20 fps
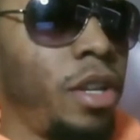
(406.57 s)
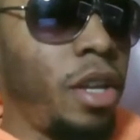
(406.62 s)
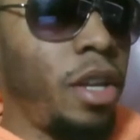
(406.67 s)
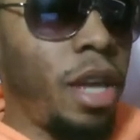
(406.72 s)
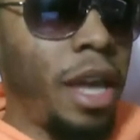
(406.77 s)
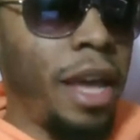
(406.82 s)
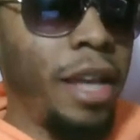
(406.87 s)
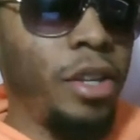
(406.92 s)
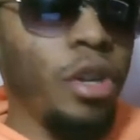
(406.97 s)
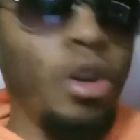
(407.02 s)

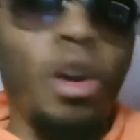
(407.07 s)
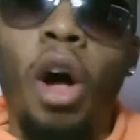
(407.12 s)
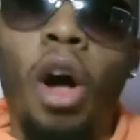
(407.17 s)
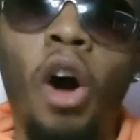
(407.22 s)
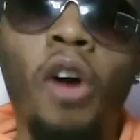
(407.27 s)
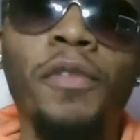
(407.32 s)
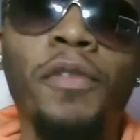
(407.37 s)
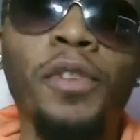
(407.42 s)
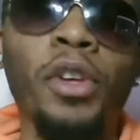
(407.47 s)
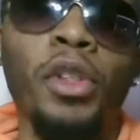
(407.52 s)
and you're
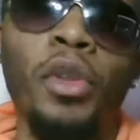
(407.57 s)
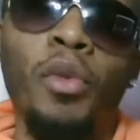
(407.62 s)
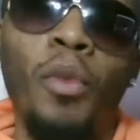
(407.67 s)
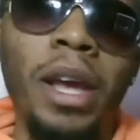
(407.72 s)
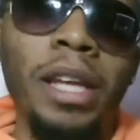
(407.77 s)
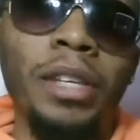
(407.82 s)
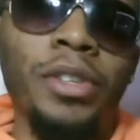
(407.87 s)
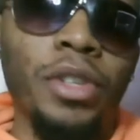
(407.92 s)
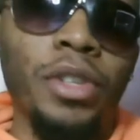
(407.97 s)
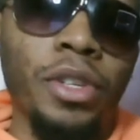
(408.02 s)
off to the
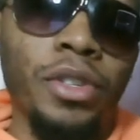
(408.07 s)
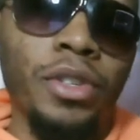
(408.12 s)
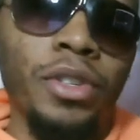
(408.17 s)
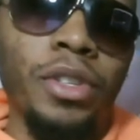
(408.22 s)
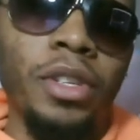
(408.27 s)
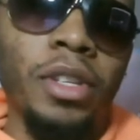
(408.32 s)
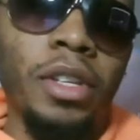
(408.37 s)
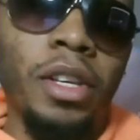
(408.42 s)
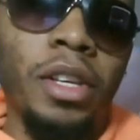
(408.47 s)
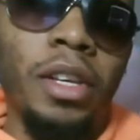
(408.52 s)
races.
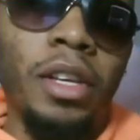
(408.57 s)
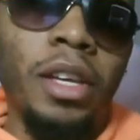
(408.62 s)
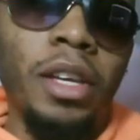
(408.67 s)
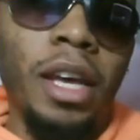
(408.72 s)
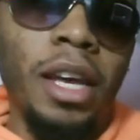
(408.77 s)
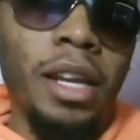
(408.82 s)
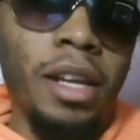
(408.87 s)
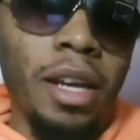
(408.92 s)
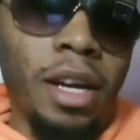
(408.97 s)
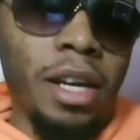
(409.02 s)

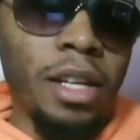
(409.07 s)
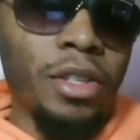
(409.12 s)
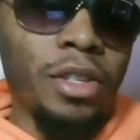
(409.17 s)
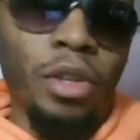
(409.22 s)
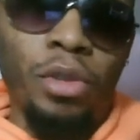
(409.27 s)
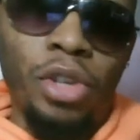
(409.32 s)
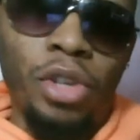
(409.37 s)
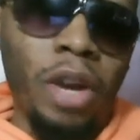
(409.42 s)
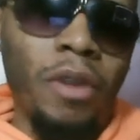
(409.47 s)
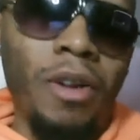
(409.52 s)
And uh, so
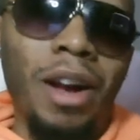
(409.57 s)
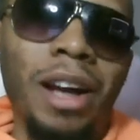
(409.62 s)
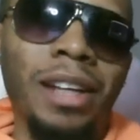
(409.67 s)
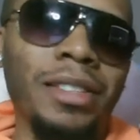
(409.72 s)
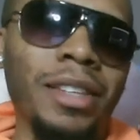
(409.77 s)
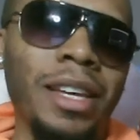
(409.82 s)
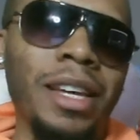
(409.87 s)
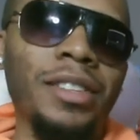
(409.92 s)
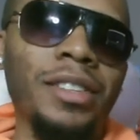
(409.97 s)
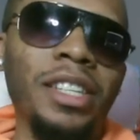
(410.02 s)
J Rocc
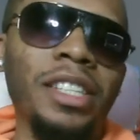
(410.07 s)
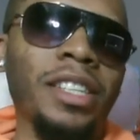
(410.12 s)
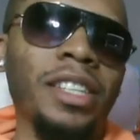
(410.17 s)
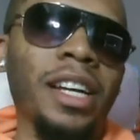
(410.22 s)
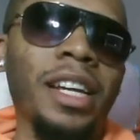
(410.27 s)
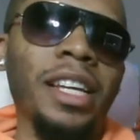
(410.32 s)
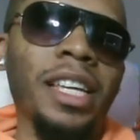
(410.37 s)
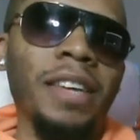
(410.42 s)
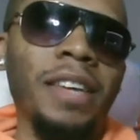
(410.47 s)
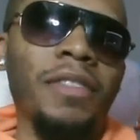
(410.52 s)
says he's going to
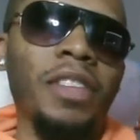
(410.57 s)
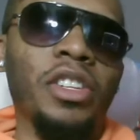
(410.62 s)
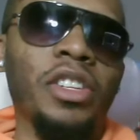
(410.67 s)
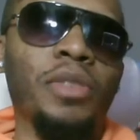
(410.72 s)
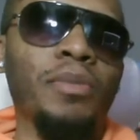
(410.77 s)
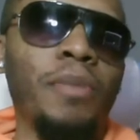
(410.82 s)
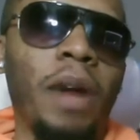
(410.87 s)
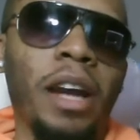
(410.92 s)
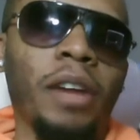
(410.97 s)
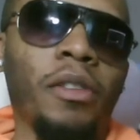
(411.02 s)
give this
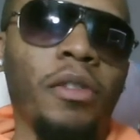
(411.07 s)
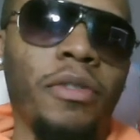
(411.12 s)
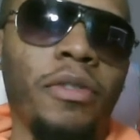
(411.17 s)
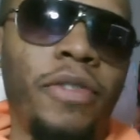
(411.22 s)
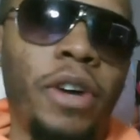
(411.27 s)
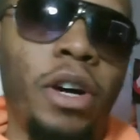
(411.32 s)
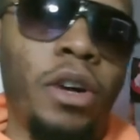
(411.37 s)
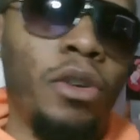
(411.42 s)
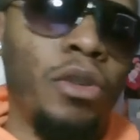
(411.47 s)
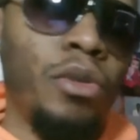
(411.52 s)

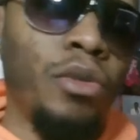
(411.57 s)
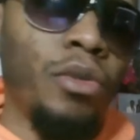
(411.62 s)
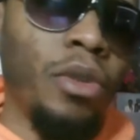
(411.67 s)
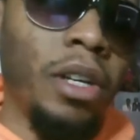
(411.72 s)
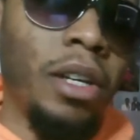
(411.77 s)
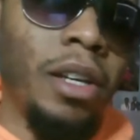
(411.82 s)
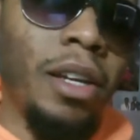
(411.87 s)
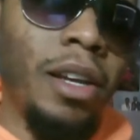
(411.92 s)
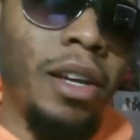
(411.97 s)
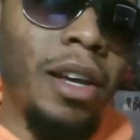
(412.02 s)
microphone
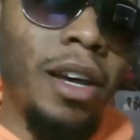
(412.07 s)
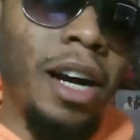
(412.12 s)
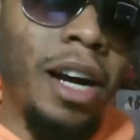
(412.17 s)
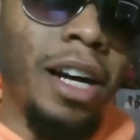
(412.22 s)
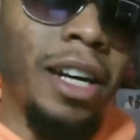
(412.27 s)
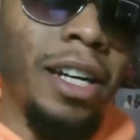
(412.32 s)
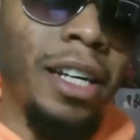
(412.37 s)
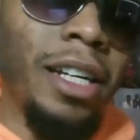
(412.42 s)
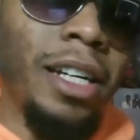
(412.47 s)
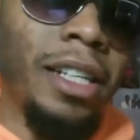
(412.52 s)
a
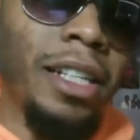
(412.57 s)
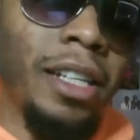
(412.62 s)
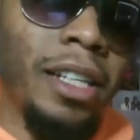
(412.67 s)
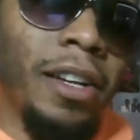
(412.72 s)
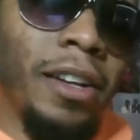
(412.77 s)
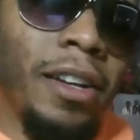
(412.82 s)
good